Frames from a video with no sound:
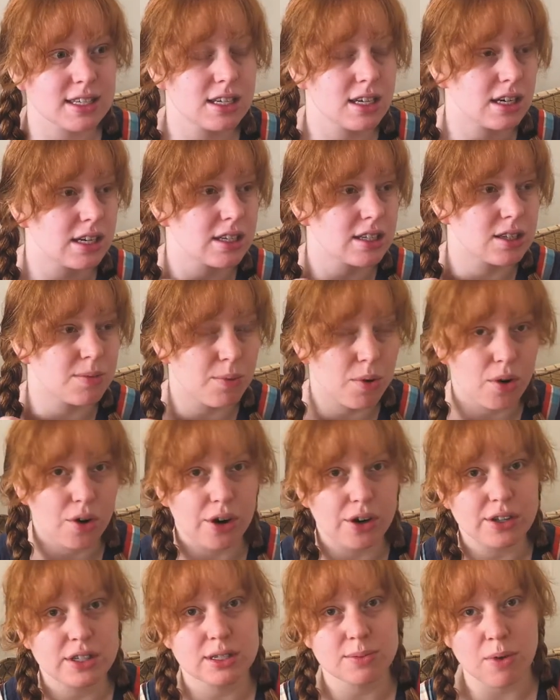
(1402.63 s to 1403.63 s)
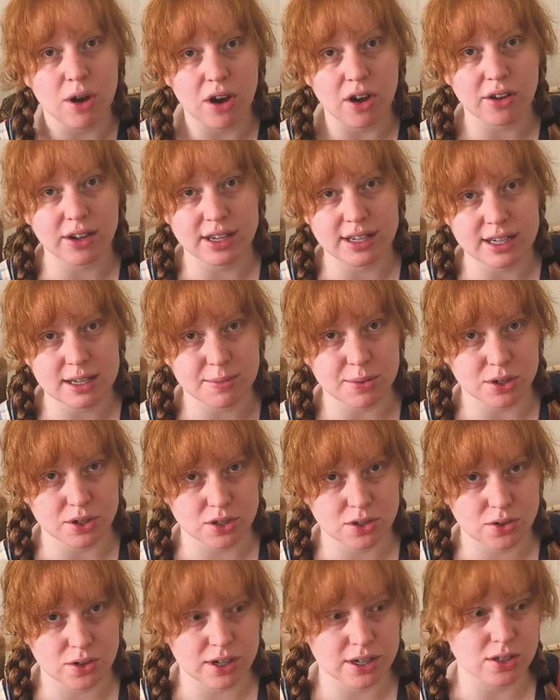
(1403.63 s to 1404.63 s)
to support small indie
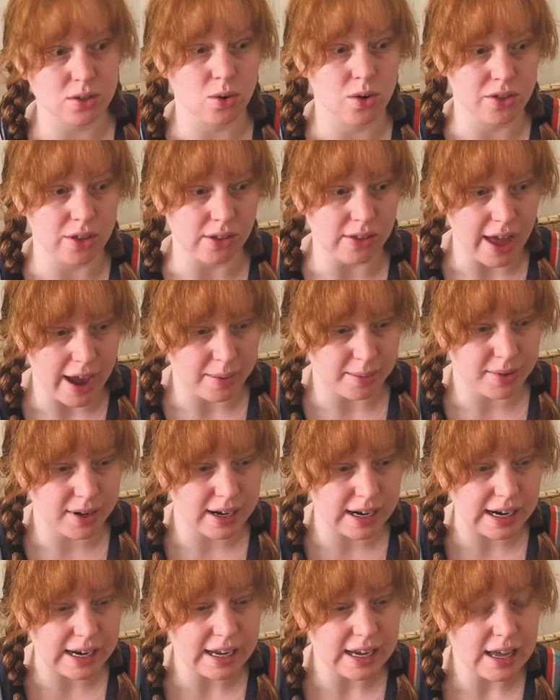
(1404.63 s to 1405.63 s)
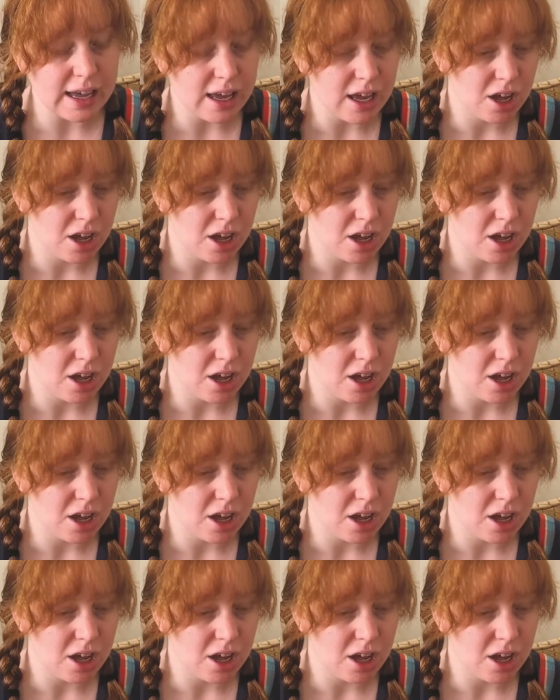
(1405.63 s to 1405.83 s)
bookstores or the library.